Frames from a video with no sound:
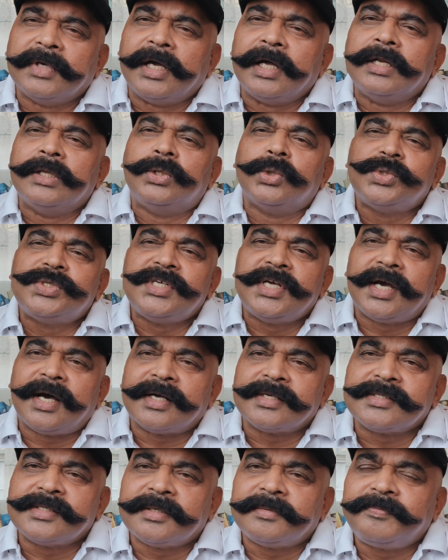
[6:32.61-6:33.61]

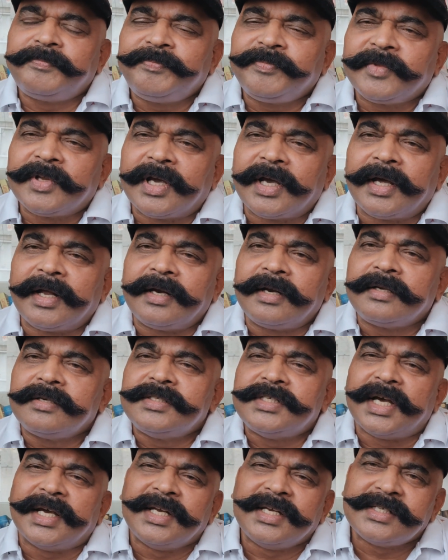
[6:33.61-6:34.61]
enthusiasm
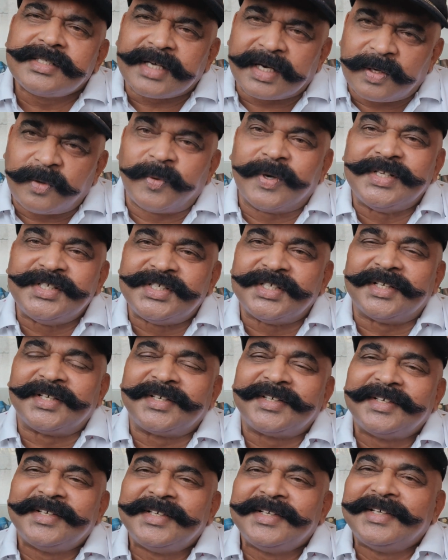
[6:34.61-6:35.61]
and Chinese
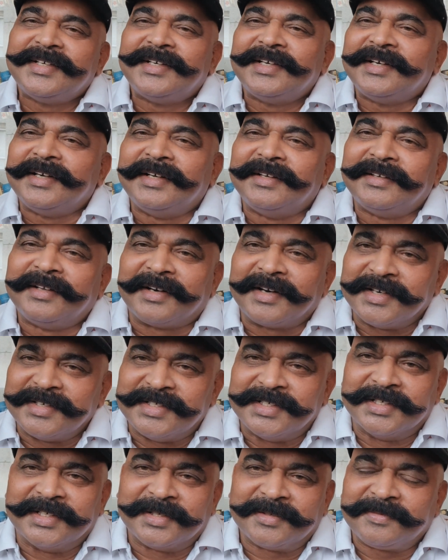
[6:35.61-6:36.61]
adventure in the
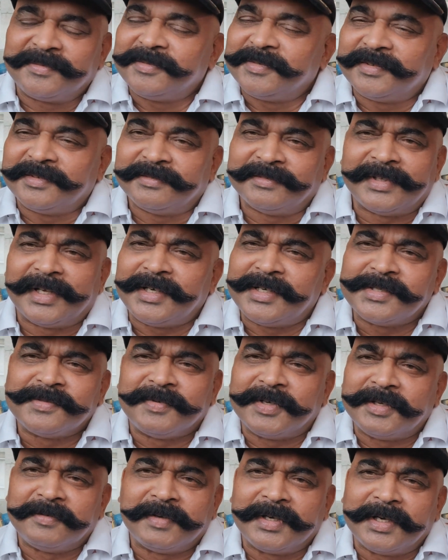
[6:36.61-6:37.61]
region. That
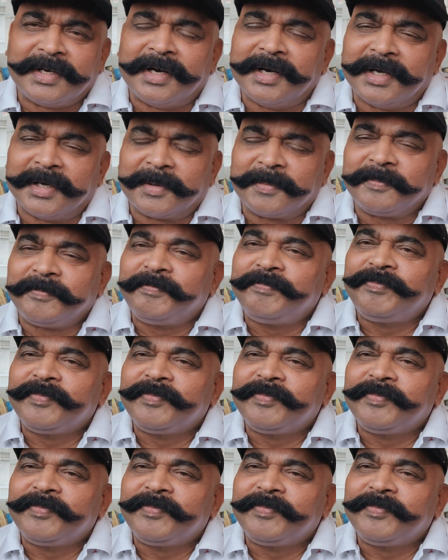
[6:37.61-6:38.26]
is very, very clear.